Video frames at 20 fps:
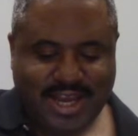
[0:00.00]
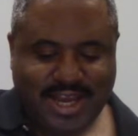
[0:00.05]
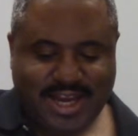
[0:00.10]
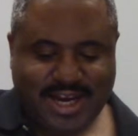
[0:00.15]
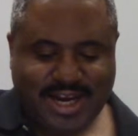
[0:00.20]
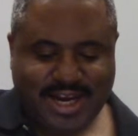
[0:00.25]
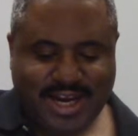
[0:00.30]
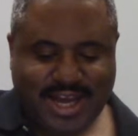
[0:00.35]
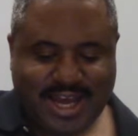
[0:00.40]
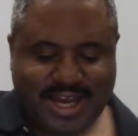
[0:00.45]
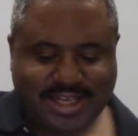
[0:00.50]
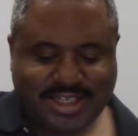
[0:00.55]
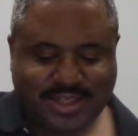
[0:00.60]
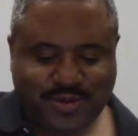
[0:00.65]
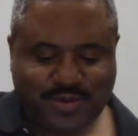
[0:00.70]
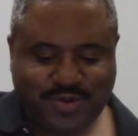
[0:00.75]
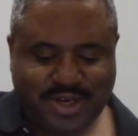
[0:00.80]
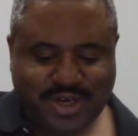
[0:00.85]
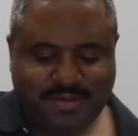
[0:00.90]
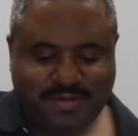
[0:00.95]
And
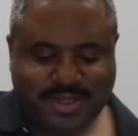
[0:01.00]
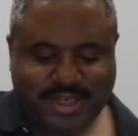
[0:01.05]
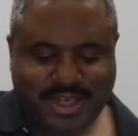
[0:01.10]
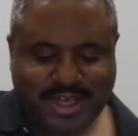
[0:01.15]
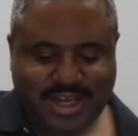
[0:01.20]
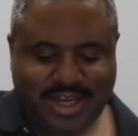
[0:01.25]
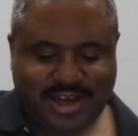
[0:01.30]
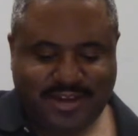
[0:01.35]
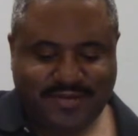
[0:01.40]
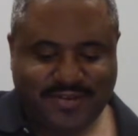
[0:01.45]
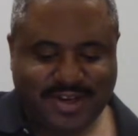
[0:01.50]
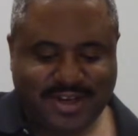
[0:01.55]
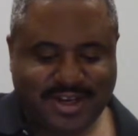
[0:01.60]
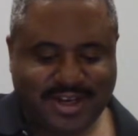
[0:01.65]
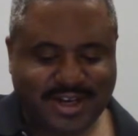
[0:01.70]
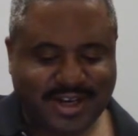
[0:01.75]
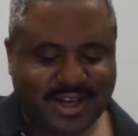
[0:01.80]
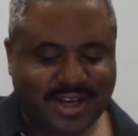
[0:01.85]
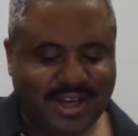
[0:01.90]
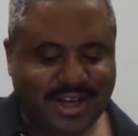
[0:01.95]
Elijah went up to
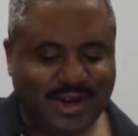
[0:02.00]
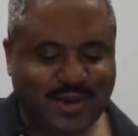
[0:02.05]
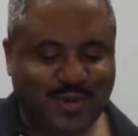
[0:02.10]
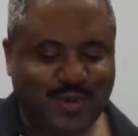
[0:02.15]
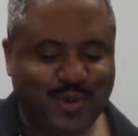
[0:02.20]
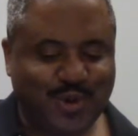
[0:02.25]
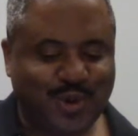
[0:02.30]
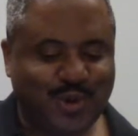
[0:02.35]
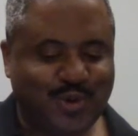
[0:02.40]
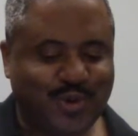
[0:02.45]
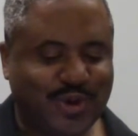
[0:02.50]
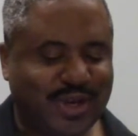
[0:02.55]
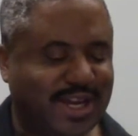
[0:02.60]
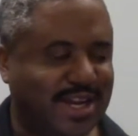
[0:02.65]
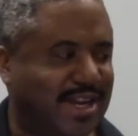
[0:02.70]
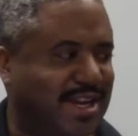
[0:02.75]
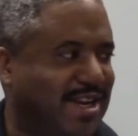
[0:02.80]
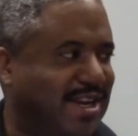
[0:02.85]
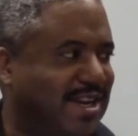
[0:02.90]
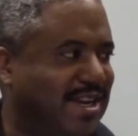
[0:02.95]
heaven in a
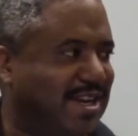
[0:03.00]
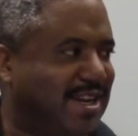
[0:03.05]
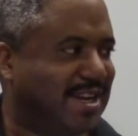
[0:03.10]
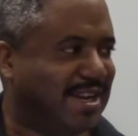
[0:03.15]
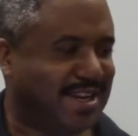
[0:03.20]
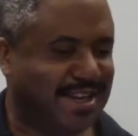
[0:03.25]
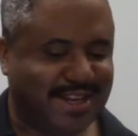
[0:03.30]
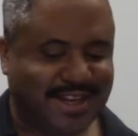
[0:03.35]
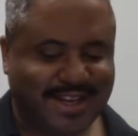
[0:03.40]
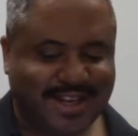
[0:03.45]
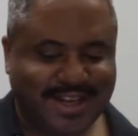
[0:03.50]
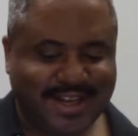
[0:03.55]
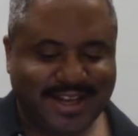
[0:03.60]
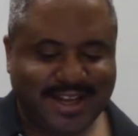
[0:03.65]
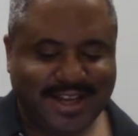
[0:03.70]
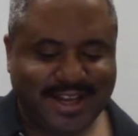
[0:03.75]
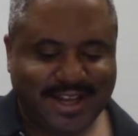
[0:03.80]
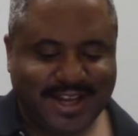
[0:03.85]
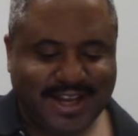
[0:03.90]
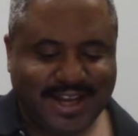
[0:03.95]
whirlwind.
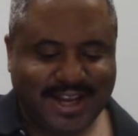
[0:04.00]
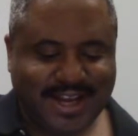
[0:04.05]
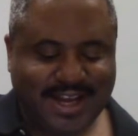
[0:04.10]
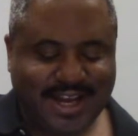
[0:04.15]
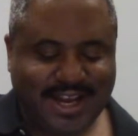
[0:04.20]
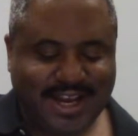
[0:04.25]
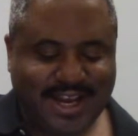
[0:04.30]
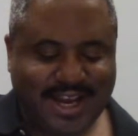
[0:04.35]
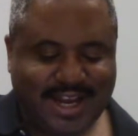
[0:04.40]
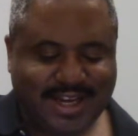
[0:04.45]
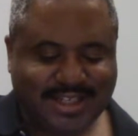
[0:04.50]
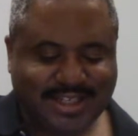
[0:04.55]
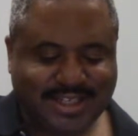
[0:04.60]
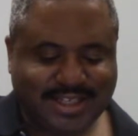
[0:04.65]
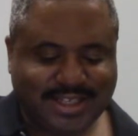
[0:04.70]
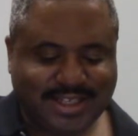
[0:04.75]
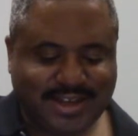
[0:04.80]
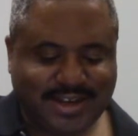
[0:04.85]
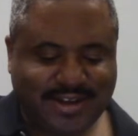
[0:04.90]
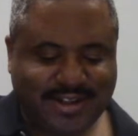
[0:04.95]
Elijah
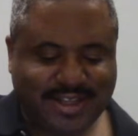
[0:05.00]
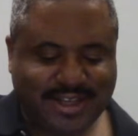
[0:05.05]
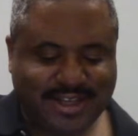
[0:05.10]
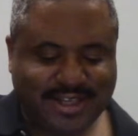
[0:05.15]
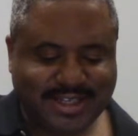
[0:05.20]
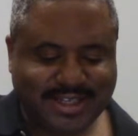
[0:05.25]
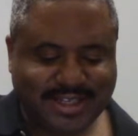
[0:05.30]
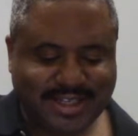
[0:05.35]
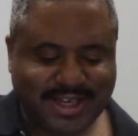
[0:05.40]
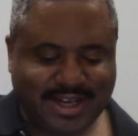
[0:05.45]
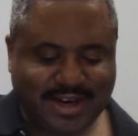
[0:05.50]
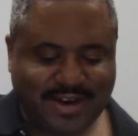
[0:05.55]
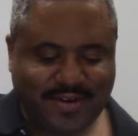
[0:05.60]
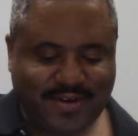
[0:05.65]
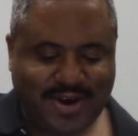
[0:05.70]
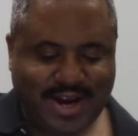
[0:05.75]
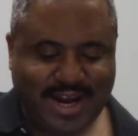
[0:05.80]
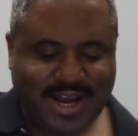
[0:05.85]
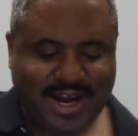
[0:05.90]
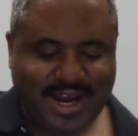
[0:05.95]
saw this and
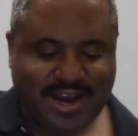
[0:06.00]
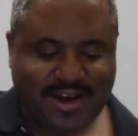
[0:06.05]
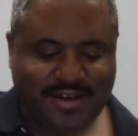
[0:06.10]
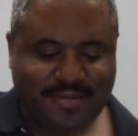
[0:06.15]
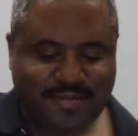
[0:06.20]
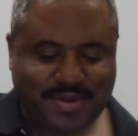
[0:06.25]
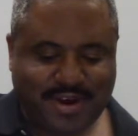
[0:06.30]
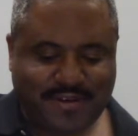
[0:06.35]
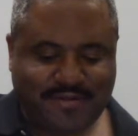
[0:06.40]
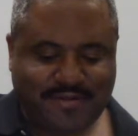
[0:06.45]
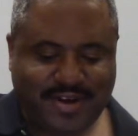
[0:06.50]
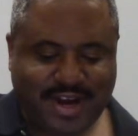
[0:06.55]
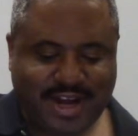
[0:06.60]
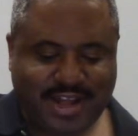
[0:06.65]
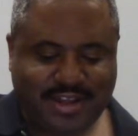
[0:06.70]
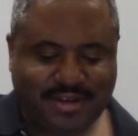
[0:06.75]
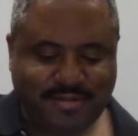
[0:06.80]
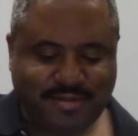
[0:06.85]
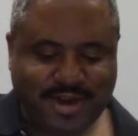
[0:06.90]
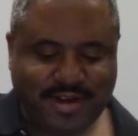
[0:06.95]
cried out, my
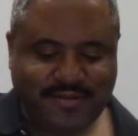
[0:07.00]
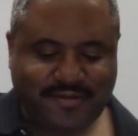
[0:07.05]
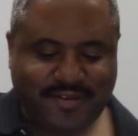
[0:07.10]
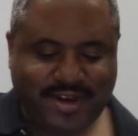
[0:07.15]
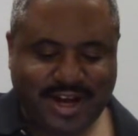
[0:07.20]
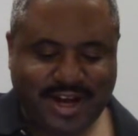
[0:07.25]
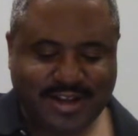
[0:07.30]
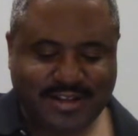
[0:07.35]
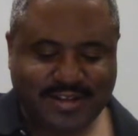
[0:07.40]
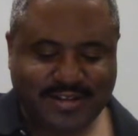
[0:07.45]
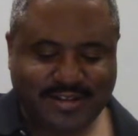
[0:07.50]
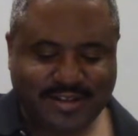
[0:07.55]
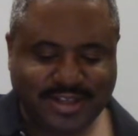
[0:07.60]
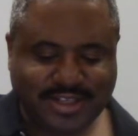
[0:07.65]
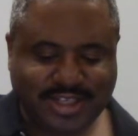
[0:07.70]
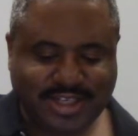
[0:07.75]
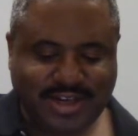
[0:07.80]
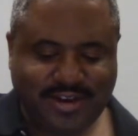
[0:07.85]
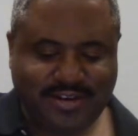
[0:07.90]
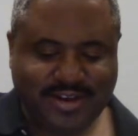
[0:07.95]
father, the
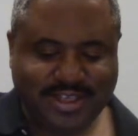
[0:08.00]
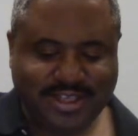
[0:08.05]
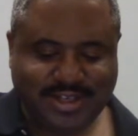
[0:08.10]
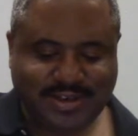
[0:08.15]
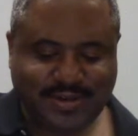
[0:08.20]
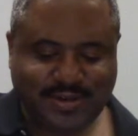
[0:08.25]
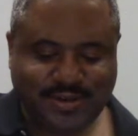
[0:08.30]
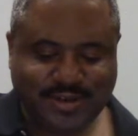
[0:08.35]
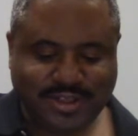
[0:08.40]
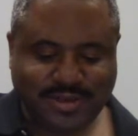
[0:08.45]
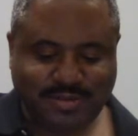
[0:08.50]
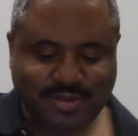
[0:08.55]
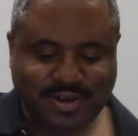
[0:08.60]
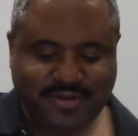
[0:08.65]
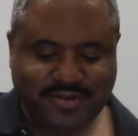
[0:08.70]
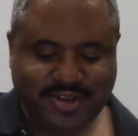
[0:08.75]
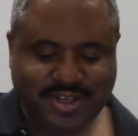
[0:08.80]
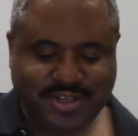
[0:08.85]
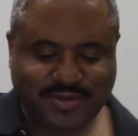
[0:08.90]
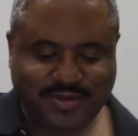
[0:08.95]
chariots and horsemen
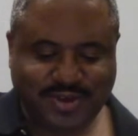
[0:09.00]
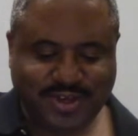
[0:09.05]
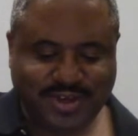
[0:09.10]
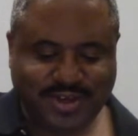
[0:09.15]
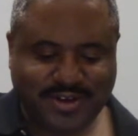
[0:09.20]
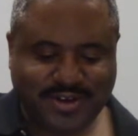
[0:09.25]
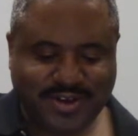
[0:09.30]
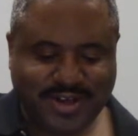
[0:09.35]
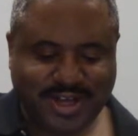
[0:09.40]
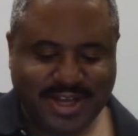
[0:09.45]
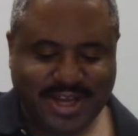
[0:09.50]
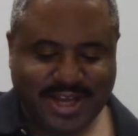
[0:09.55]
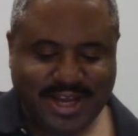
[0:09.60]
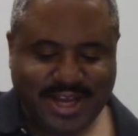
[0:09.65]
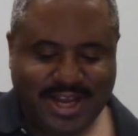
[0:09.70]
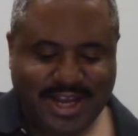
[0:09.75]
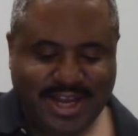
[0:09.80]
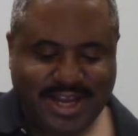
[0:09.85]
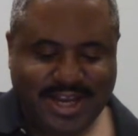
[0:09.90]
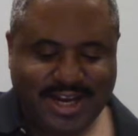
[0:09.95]
of Israel.
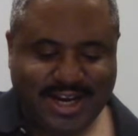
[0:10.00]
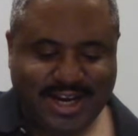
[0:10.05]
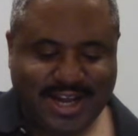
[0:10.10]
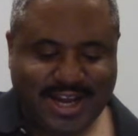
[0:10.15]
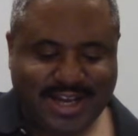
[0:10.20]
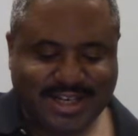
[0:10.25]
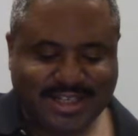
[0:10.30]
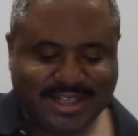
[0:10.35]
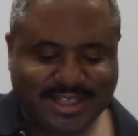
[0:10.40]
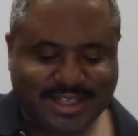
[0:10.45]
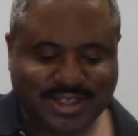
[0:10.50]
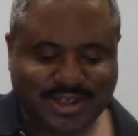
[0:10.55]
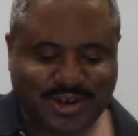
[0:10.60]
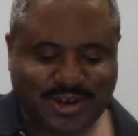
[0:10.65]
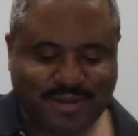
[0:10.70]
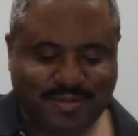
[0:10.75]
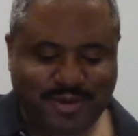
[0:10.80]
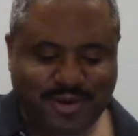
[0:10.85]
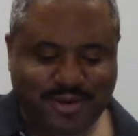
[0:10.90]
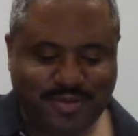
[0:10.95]
And Elijah
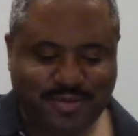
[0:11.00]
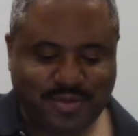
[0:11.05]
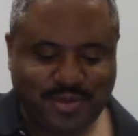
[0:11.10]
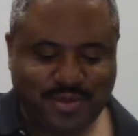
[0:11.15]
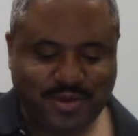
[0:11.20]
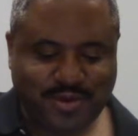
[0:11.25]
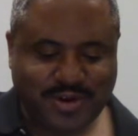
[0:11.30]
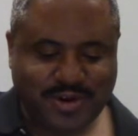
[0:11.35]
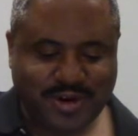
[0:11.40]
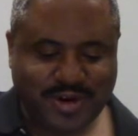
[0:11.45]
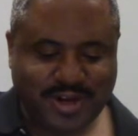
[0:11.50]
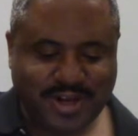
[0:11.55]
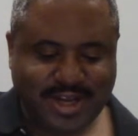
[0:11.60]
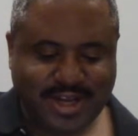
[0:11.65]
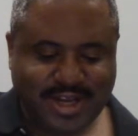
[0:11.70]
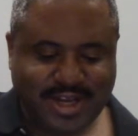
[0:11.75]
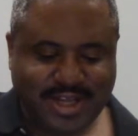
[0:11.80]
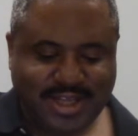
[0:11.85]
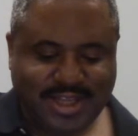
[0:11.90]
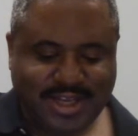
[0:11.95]
saw him no more.
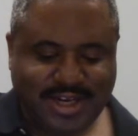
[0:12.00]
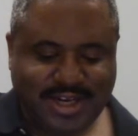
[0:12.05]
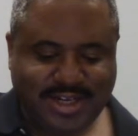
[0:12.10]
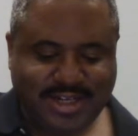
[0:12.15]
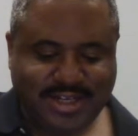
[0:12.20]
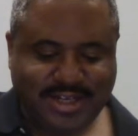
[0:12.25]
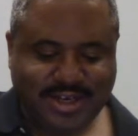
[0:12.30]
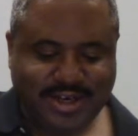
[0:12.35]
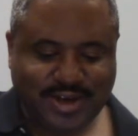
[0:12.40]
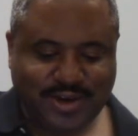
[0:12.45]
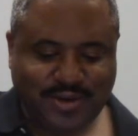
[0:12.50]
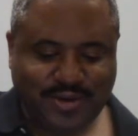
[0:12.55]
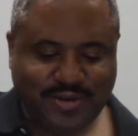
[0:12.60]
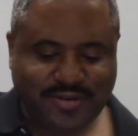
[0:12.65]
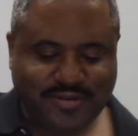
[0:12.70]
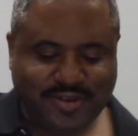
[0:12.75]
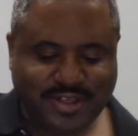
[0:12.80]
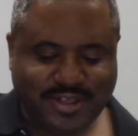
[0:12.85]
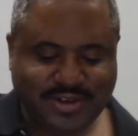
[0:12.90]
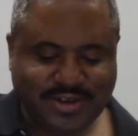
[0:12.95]
Then he took hold
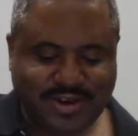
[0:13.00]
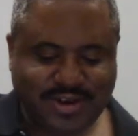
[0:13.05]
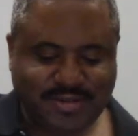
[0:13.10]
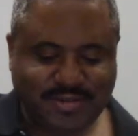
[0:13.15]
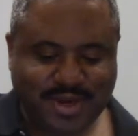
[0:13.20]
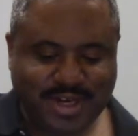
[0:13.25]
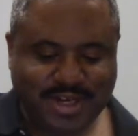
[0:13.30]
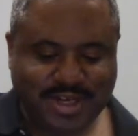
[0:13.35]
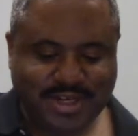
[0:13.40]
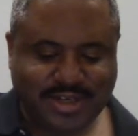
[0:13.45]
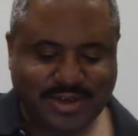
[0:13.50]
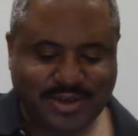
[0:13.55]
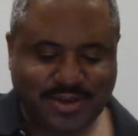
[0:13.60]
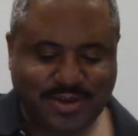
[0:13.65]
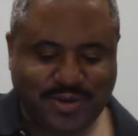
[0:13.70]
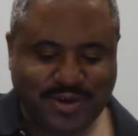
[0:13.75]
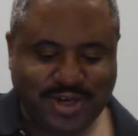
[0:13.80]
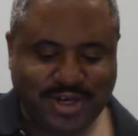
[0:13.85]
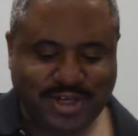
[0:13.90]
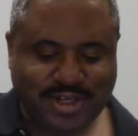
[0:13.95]
of his garment and
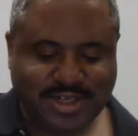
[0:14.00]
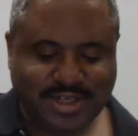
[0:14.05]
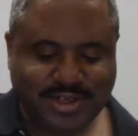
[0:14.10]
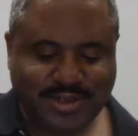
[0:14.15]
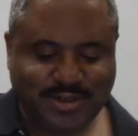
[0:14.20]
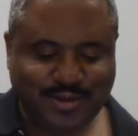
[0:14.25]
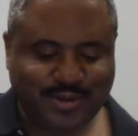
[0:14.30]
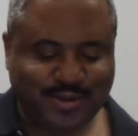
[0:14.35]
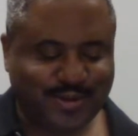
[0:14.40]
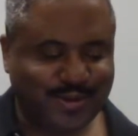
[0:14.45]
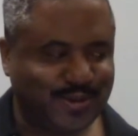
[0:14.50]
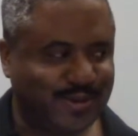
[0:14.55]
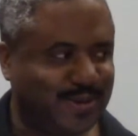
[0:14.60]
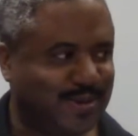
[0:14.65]
tore it in two.